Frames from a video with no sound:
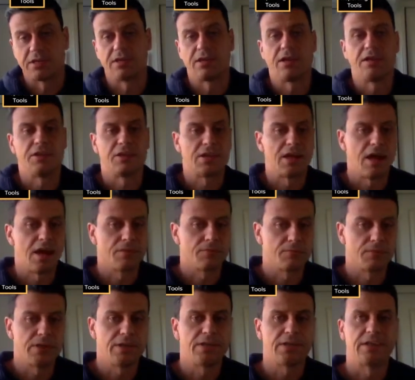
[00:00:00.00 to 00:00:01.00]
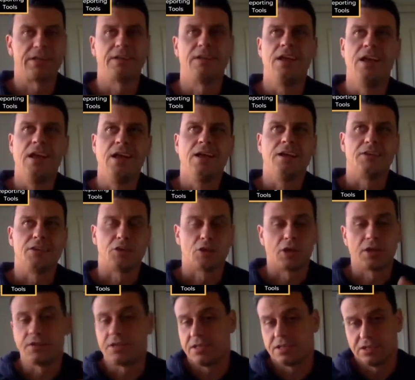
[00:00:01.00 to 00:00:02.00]
and you kind of
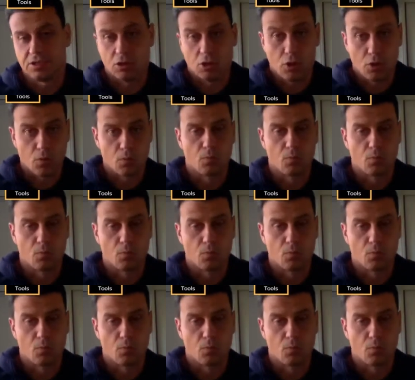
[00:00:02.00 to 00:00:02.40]
need to know